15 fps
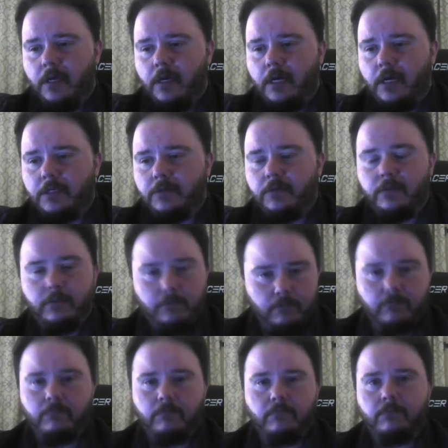I told them
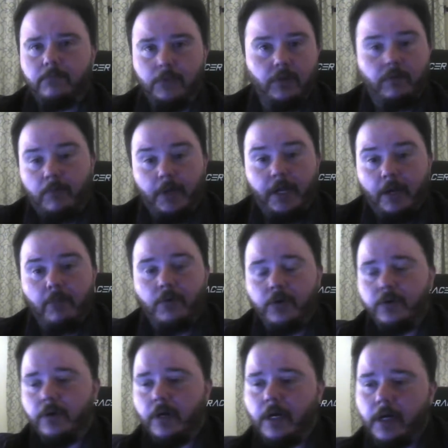told everybody I
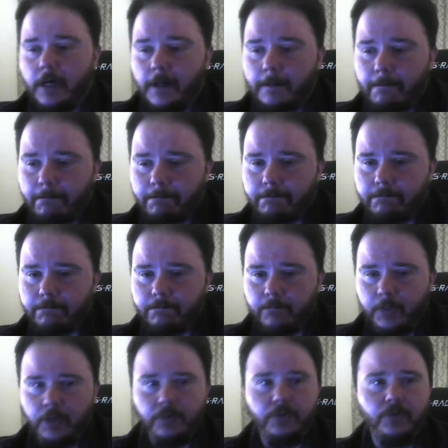would. Um,
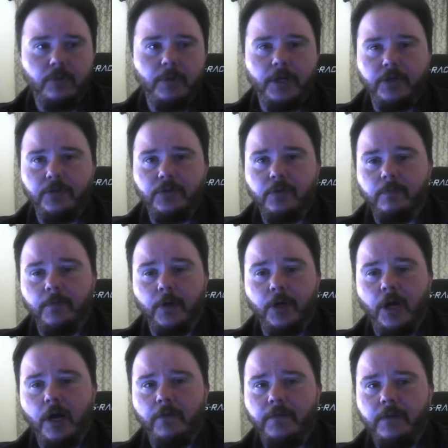we don't do them on YouTube very
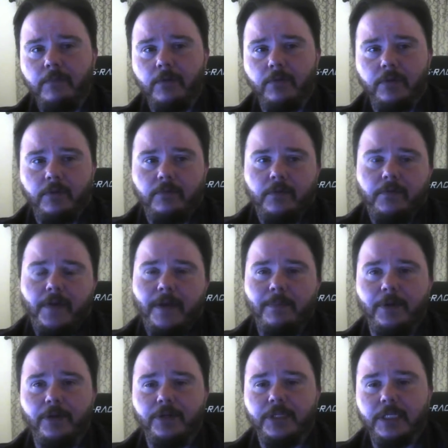often, but we we've had
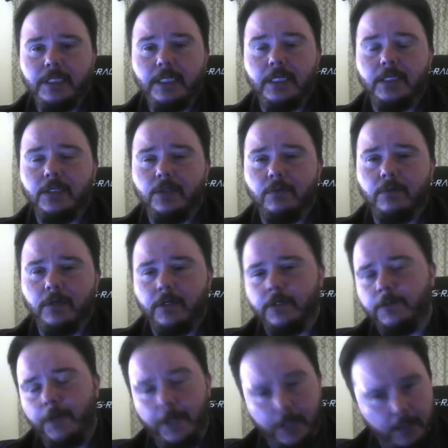better success, so we're going to
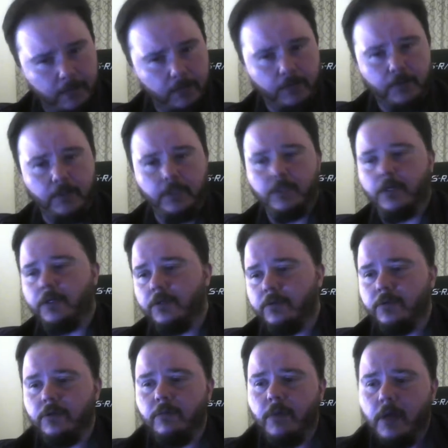try to keep doing these on
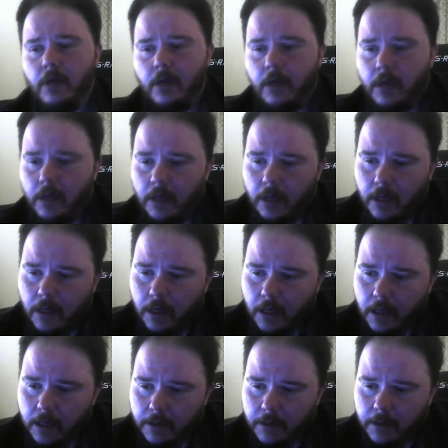YouTube.
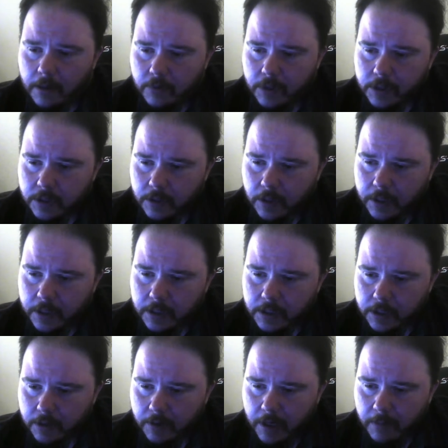Um, question on
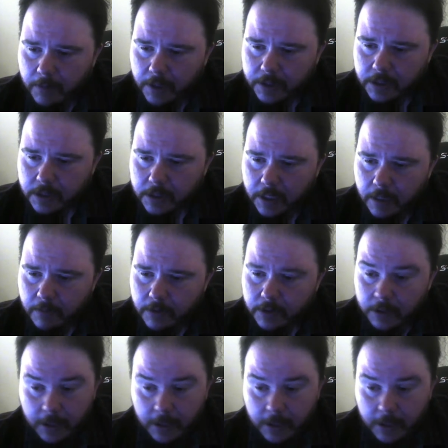Instagram: Lots of scammers.